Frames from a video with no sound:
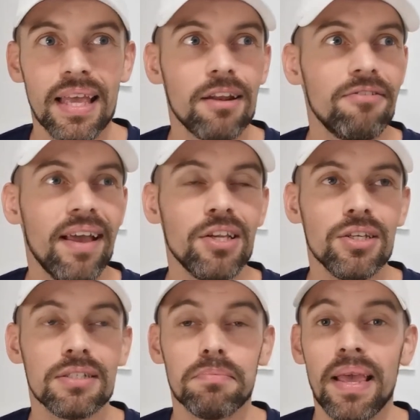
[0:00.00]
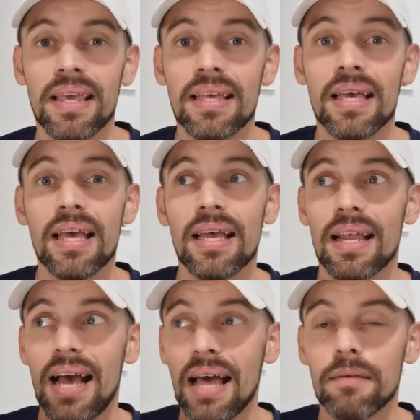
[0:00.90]
Innovation is making
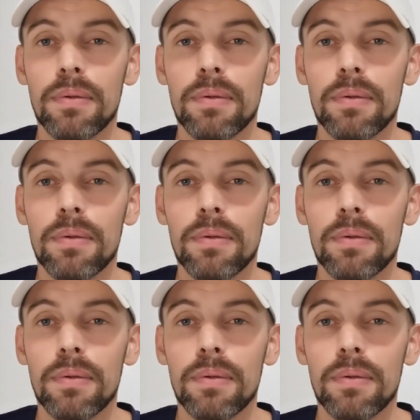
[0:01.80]
other